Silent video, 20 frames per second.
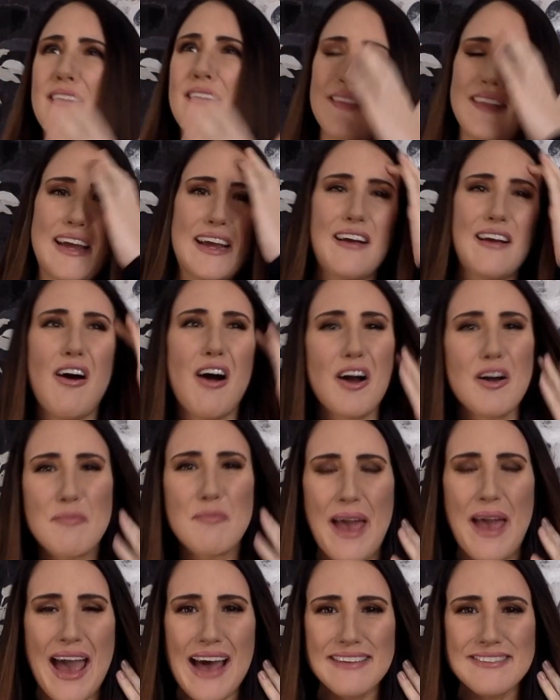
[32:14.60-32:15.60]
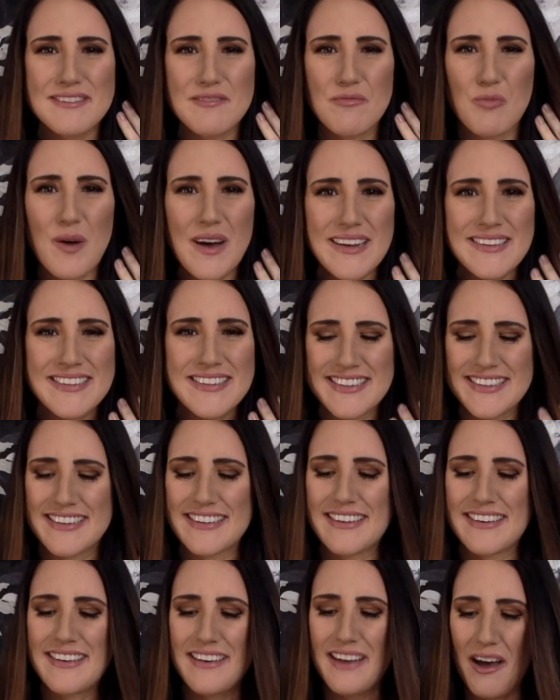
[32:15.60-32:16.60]
Like, hard pass? What?
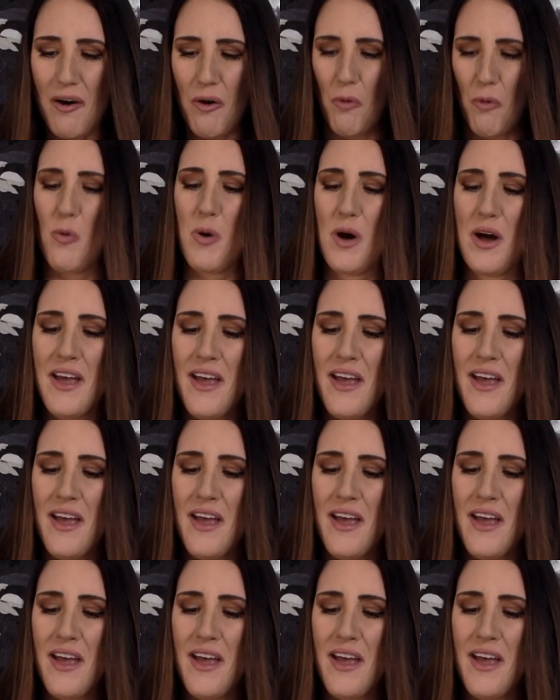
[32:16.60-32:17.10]
No.